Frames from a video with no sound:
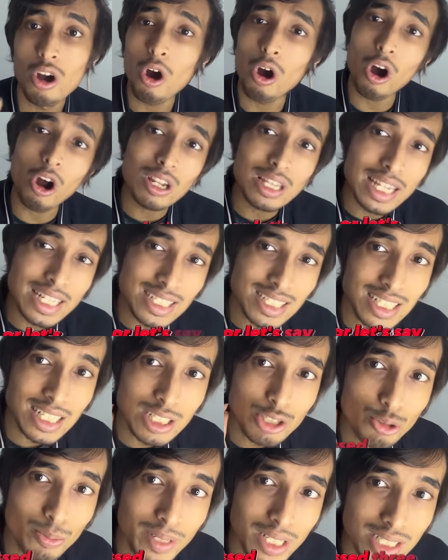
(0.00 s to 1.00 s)
Or let's say
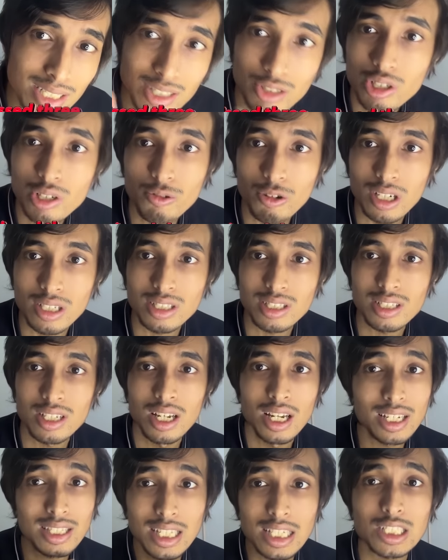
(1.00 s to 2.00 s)
you miss 3 words.
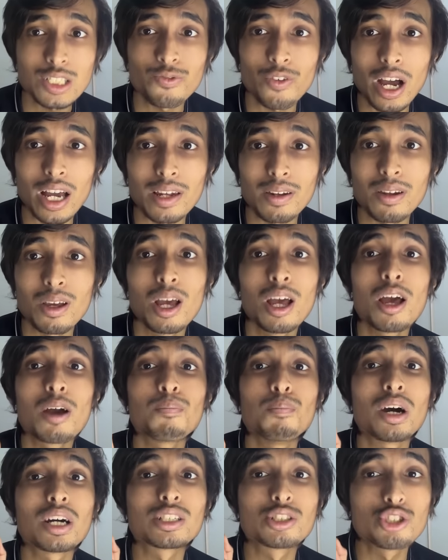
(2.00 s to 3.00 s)
That's fine.
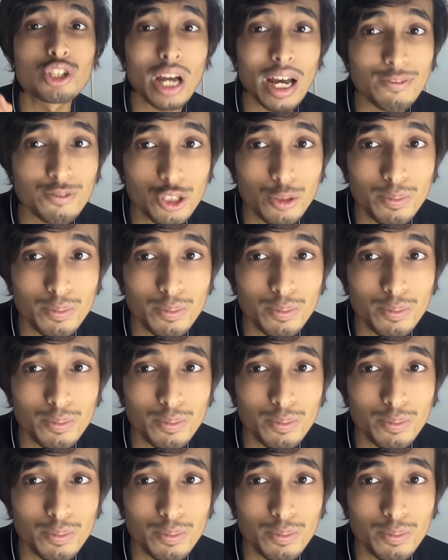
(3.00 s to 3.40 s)
But you have to